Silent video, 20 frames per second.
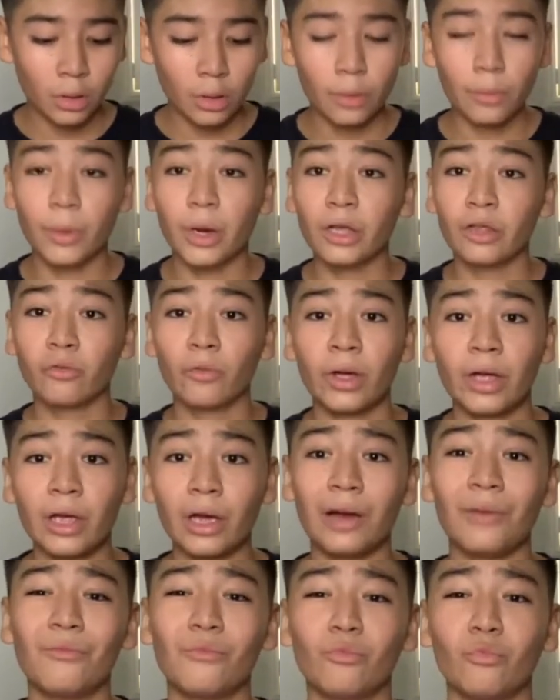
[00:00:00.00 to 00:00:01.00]
By the way,
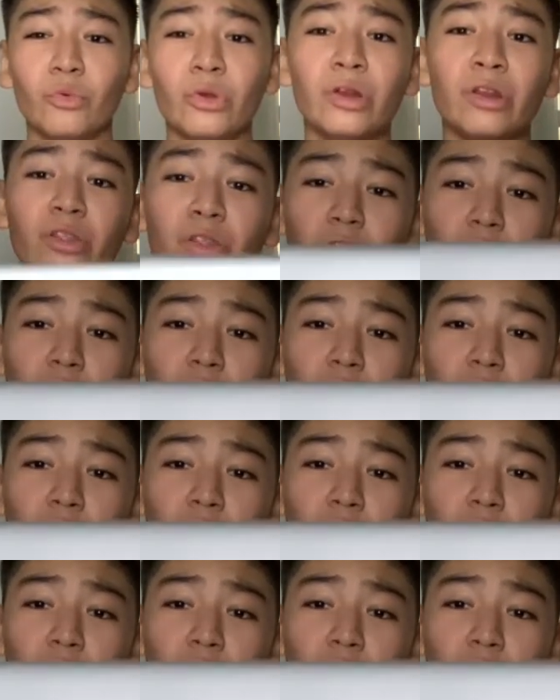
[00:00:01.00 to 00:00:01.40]
I'm reading the